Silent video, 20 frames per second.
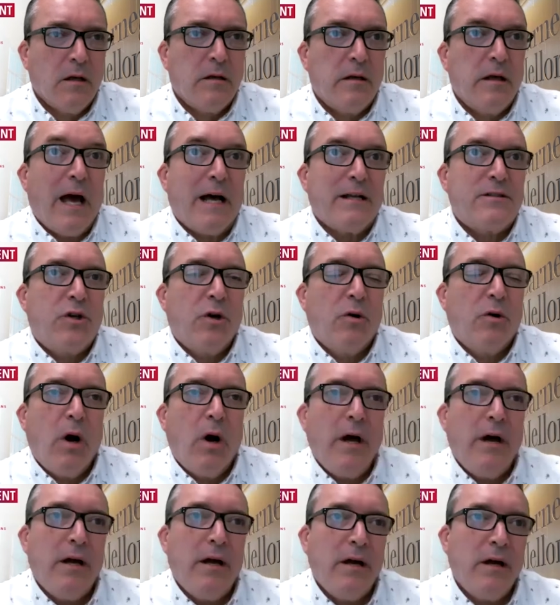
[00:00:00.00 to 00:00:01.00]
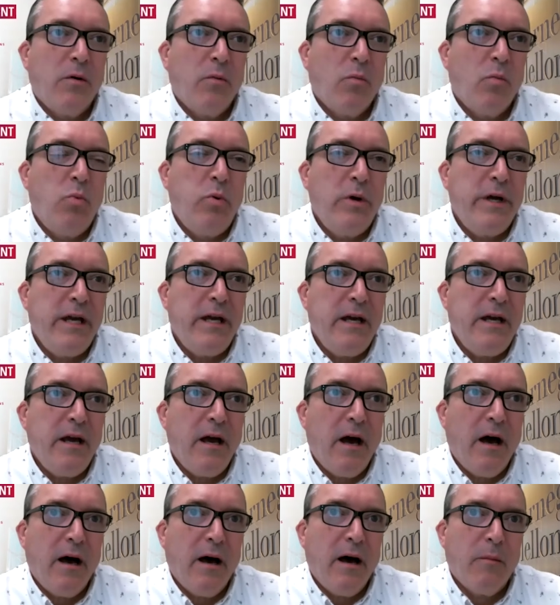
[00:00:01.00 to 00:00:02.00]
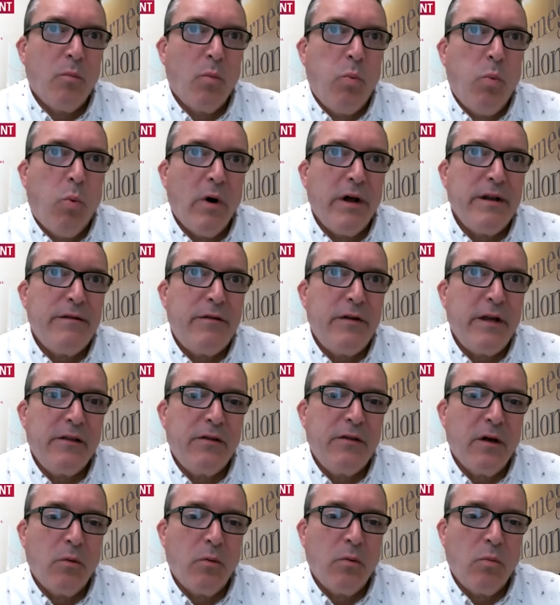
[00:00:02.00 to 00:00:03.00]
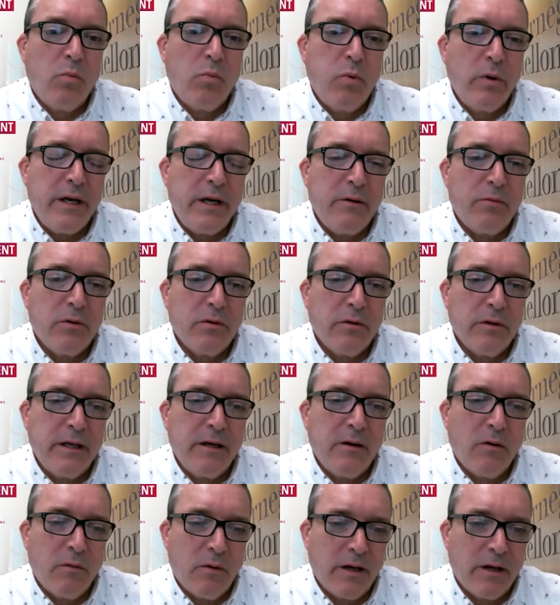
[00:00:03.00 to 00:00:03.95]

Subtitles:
Yeah, so one thing that we really,